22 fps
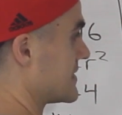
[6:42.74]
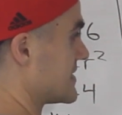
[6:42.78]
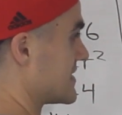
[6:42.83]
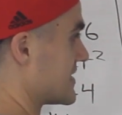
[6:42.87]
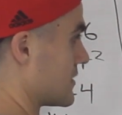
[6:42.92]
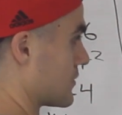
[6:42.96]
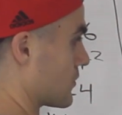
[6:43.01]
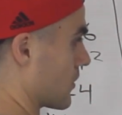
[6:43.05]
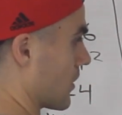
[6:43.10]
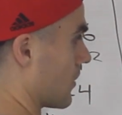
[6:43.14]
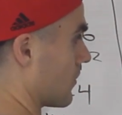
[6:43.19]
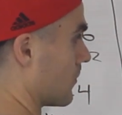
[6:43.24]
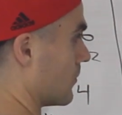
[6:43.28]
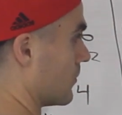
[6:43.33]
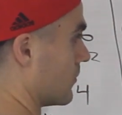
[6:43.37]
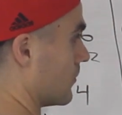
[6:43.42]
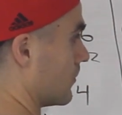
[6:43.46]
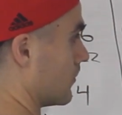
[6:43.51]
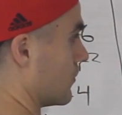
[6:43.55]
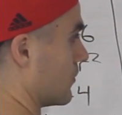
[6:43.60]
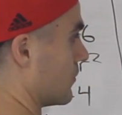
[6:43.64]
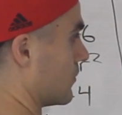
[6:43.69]
0
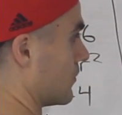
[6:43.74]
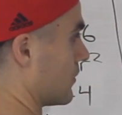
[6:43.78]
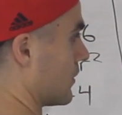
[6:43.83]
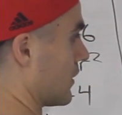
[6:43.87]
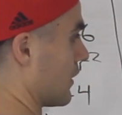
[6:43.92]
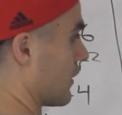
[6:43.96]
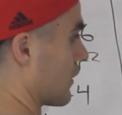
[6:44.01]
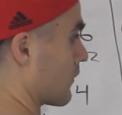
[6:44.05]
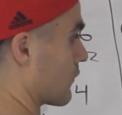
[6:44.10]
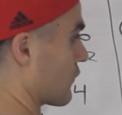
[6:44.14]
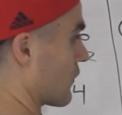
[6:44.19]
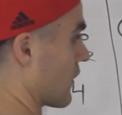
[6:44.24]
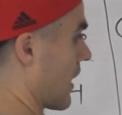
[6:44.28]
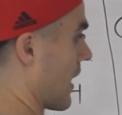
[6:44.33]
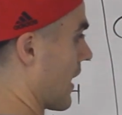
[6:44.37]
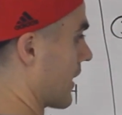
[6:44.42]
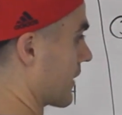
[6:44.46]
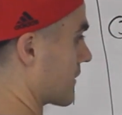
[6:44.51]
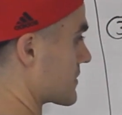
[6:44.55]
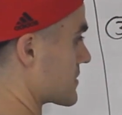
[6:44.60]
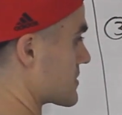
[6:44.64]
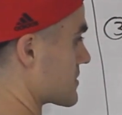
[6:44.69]
here for
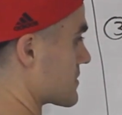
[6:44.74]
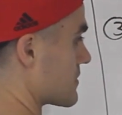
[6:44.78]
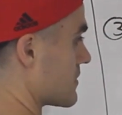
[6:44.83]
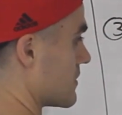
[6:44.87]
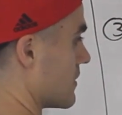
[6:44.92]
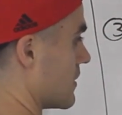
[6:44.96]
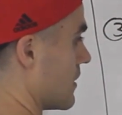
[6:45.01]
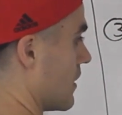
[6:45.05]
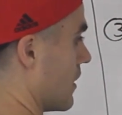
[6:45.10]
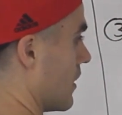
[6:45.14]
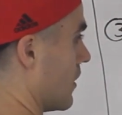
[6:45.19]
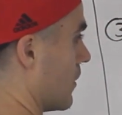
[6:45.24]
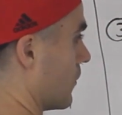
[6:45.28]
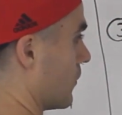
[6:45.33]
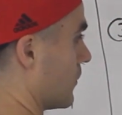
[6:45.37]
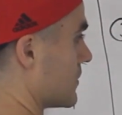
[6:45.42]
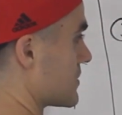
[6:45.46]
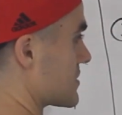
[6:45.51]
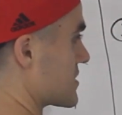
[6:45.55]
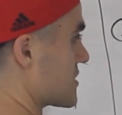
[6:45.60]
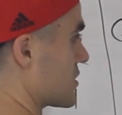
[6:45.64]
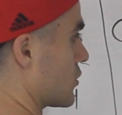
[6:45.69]
x?
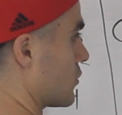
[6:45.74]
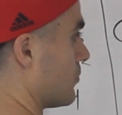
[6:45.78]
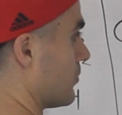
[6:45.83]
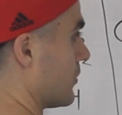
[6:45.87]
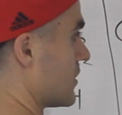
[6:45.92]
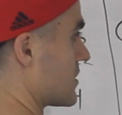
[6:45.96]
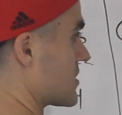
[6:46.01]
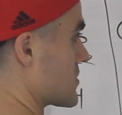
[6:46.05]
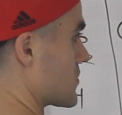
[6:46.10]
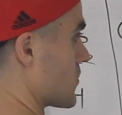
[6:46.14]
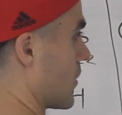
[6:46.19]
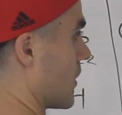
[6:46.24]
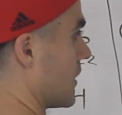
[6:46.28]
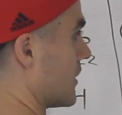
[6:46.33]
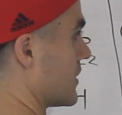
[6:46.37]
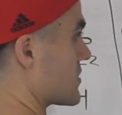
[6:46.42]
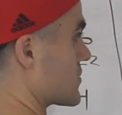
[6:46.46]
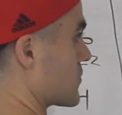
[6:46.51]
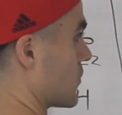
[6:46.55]
Well, 0 plus 1